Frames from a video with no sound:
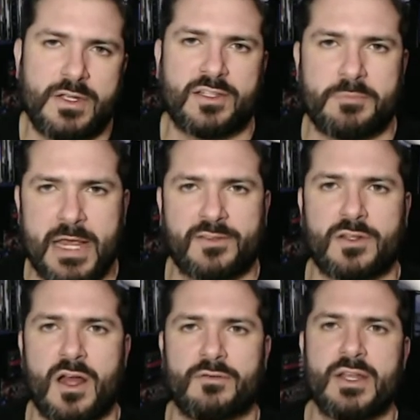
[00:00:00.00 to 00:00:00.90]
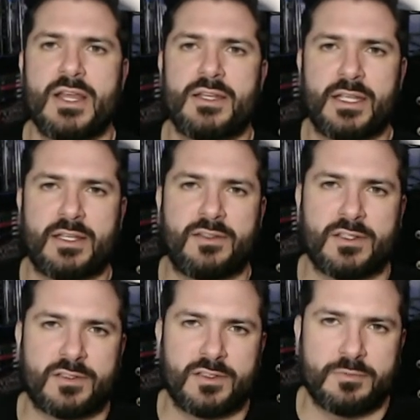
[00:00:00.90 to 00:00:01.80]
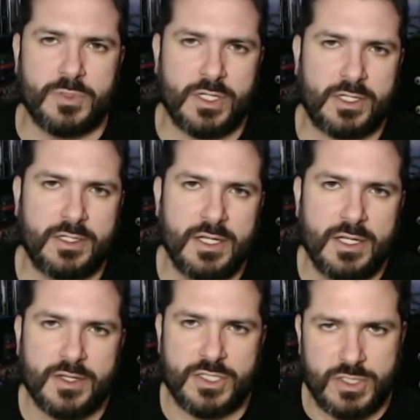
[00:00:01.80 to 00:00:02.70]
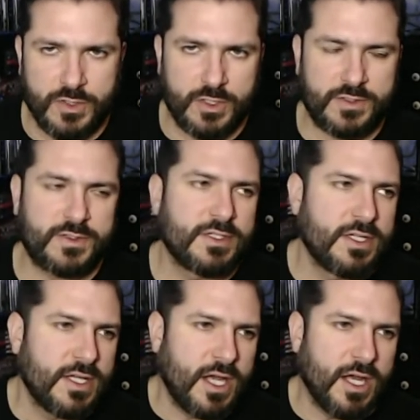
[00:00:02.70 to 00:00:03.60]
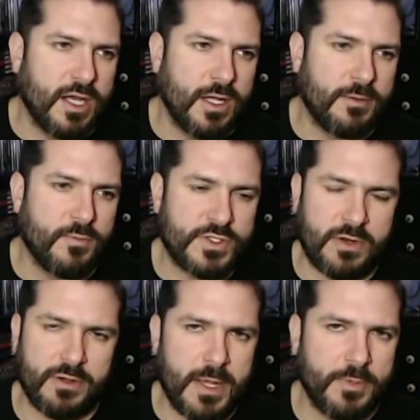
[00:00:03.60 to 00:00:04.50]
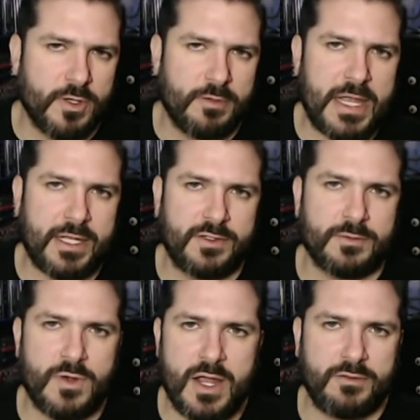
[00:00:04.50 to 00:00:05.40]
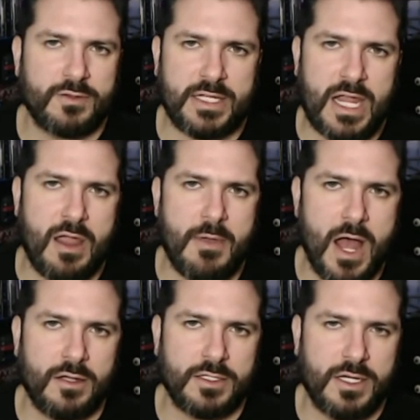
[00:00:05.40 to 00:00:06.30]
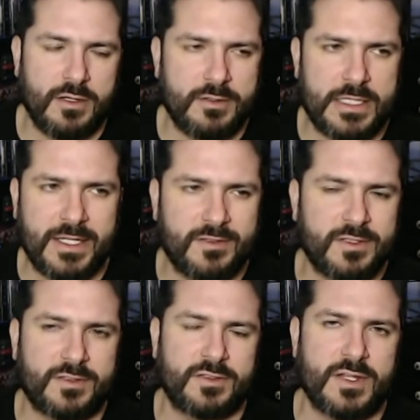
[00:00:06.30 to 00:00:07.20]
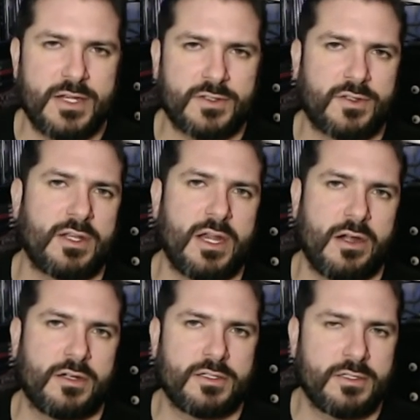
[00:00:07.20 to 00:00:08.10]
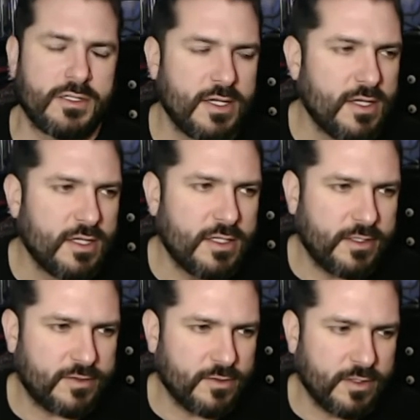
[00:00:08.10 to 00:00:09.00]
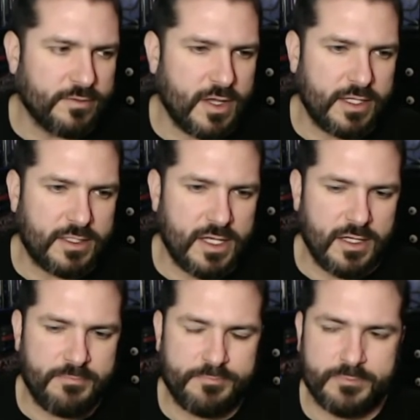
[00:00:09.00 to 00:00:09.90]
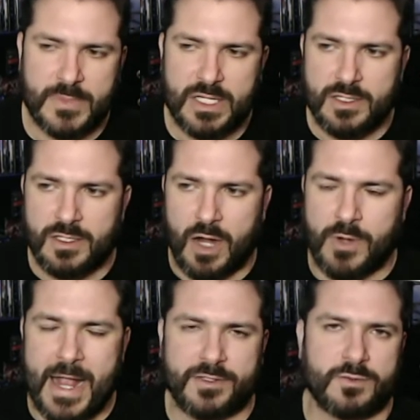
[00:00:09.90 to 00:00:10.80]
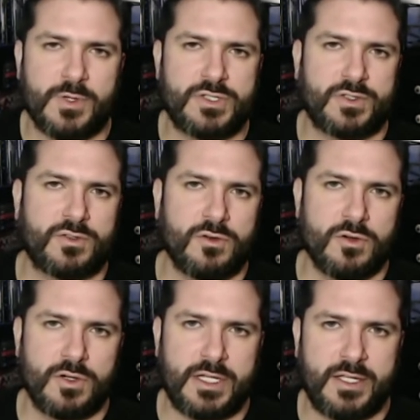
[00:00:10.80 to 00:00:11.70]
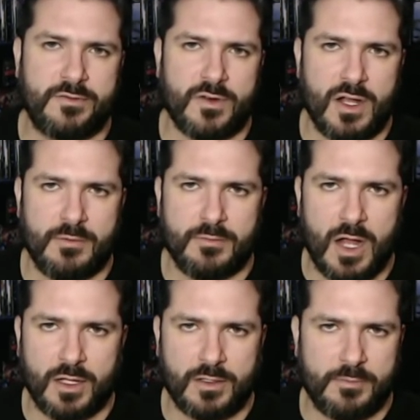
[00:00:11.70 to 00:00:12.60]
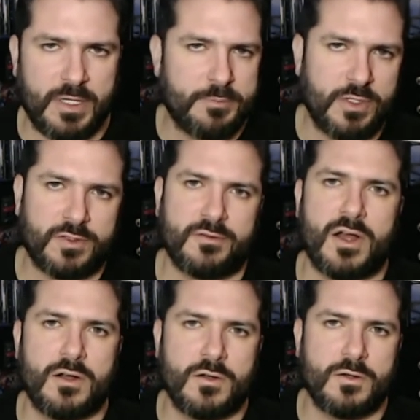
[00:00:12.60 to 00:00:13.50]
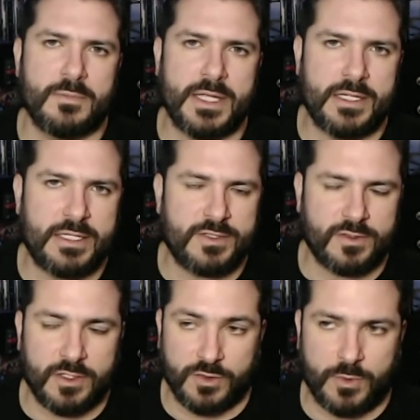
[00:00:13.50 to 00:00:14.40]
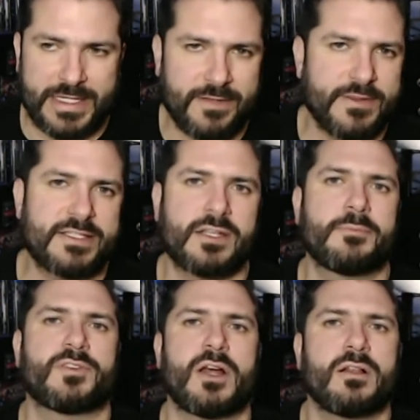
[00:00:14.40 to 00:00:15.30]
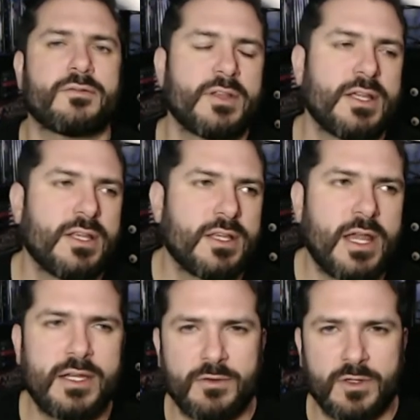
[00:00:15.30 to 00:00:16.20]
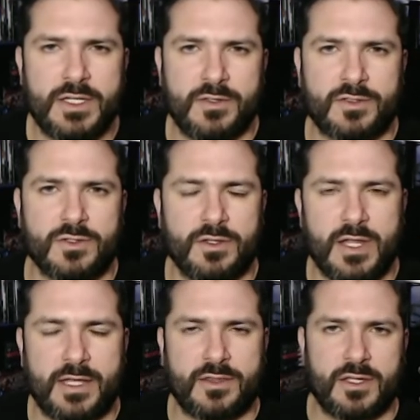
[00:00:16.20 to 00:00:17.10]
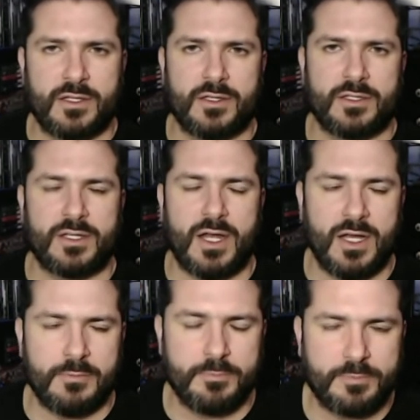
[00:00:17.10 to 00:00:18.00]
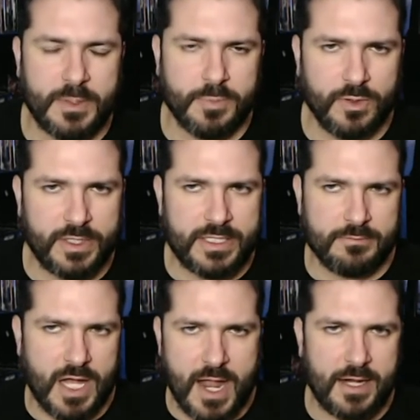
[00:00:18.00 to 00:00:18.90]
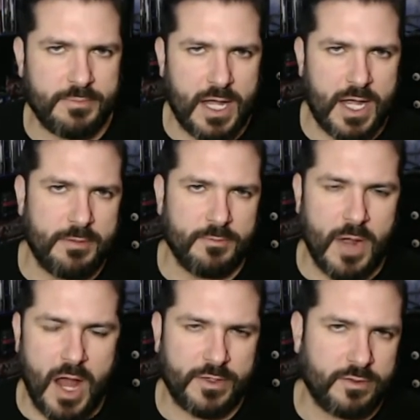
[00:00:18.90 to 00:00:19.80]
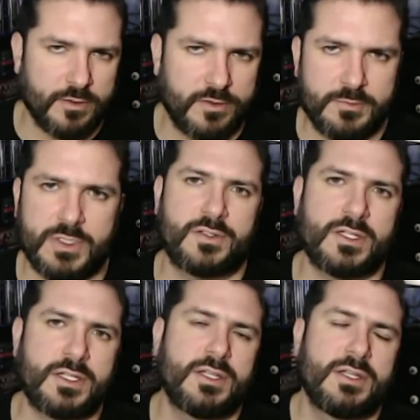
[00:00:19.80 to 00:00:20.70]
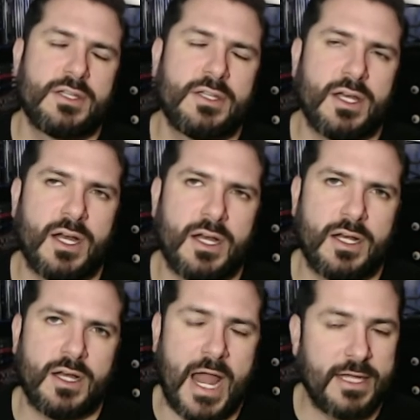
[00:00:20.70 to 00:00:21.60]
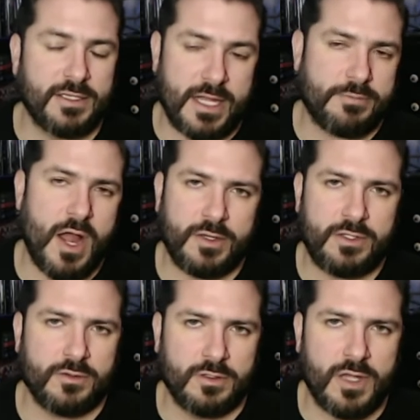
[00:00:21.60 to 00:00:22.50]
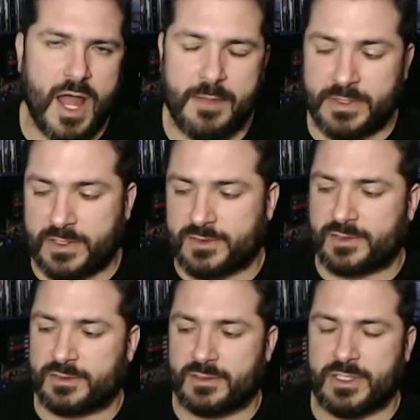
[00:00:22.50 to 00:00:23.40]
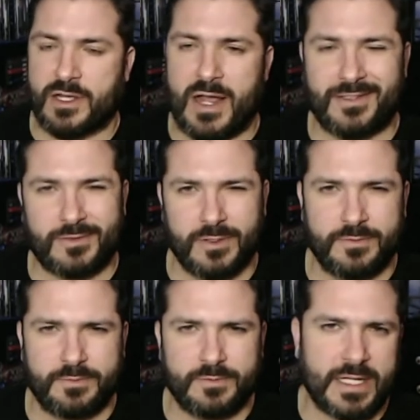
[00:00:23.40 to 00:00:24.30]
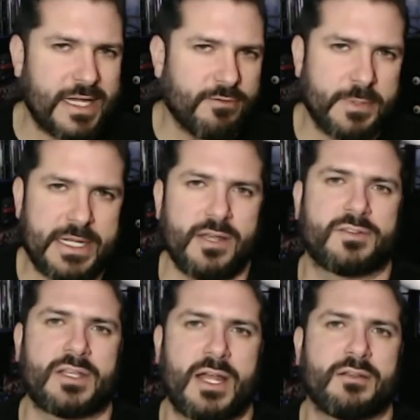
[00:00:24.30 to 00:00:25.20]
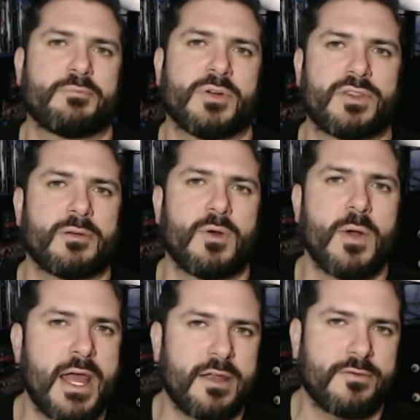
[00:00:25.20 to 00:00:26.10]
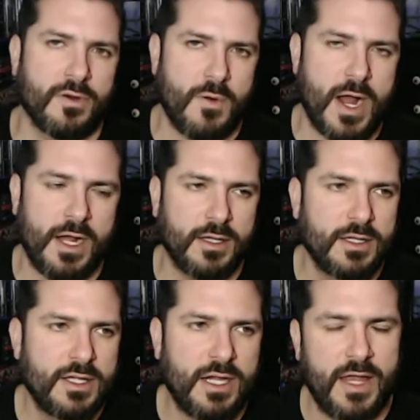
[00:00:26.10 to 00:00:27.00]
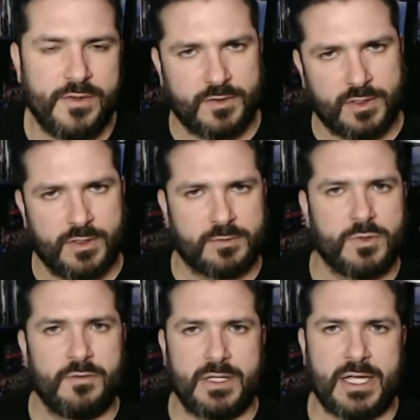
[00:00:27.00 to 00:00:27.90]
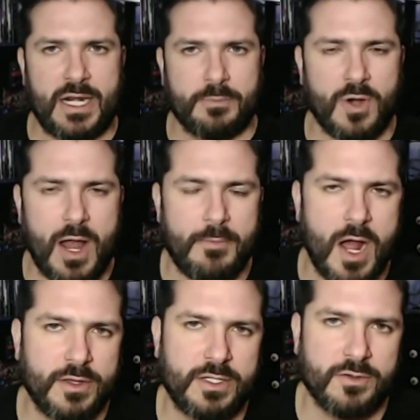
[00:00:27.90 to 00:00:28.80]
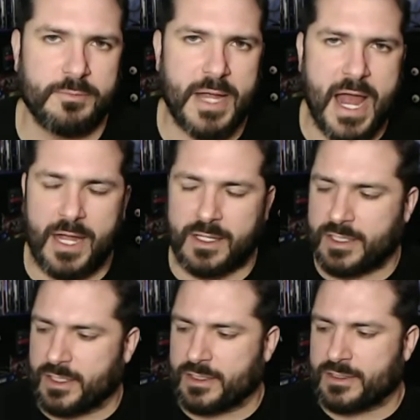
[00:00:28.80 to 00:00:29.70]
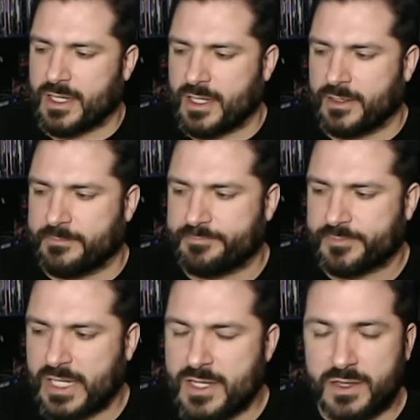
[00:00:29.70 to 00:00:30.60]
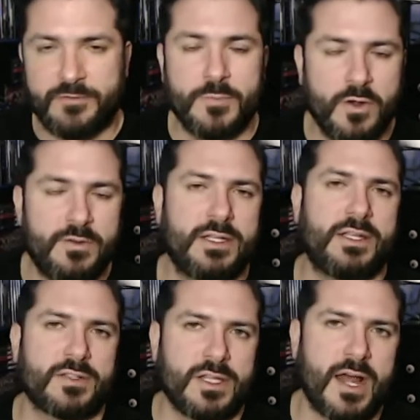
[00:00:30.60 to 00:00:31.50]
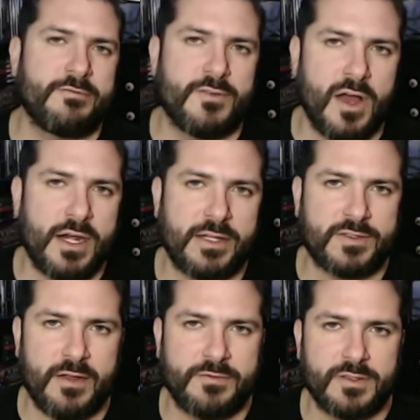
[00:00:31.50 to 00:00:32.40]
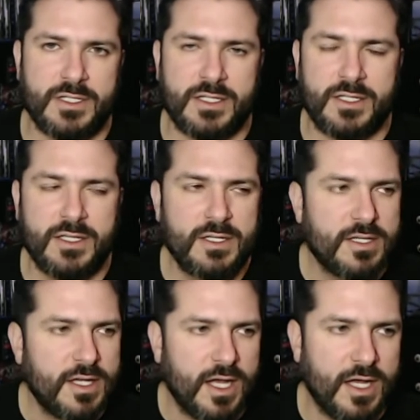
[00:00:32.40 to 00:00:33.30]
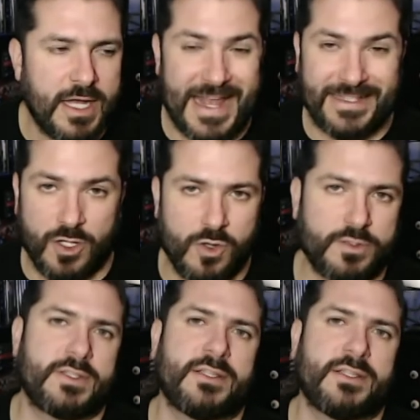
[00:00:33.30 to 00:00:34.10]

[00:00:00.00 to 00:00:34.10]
It's based off Nikki Sixx's book, The Dirt, which I remember making some waves when it came out. Nikki Sixx is an interesting character. It's sort of like a rags to riches story from an abusive home, and he sort of just reinvented himself. And he really is sort of like the brilliant mind behind Motley Crue's music. I like Motley Crue a lot, but this, I sort of, like everybody else, kind of put them away for a while. And so this movie kind of brought Motley Crue back. And the movie is a lot of fun. It's definitely adult.